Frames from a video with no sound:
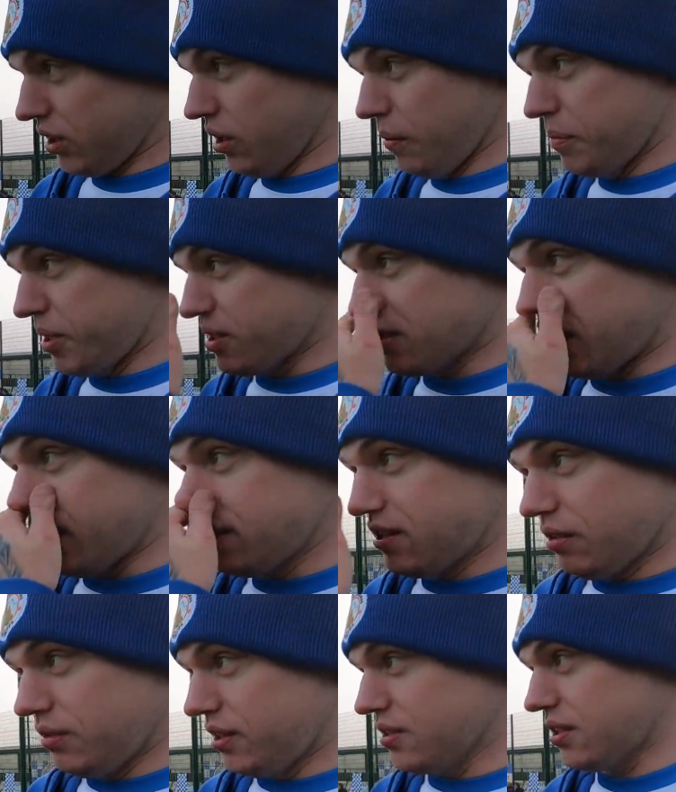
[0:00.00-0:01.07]
club this size,
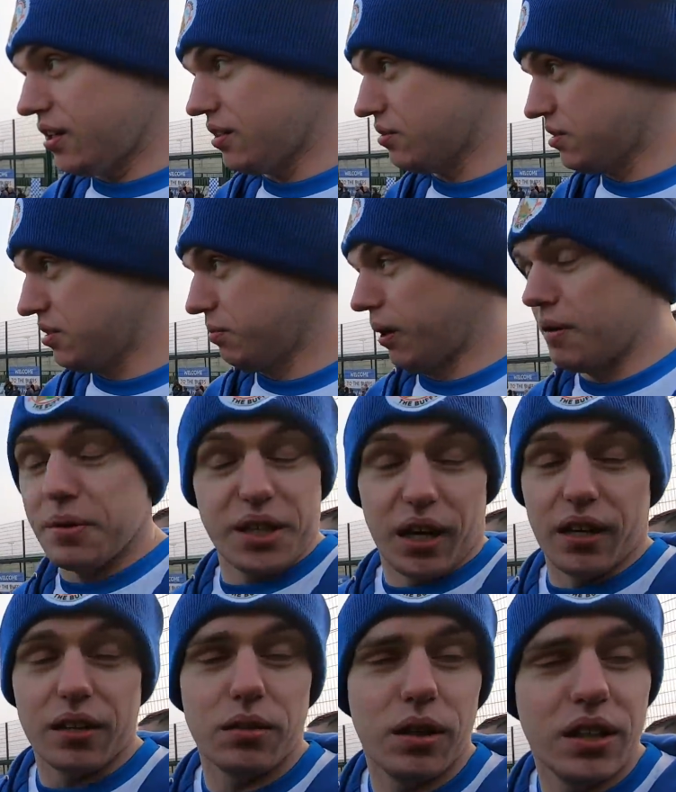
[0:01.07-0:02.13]
town this I don't see why we
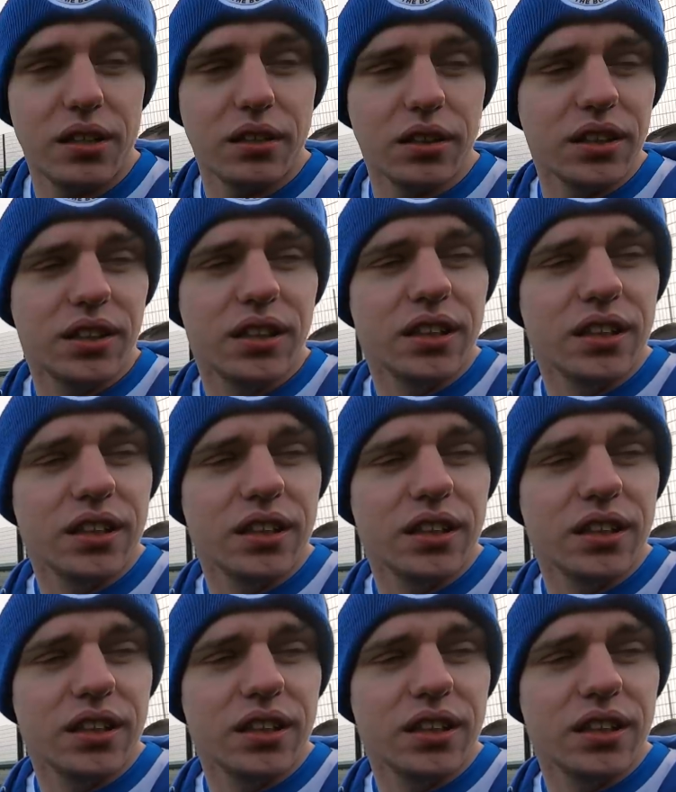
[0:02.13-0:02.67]
can't go into the league.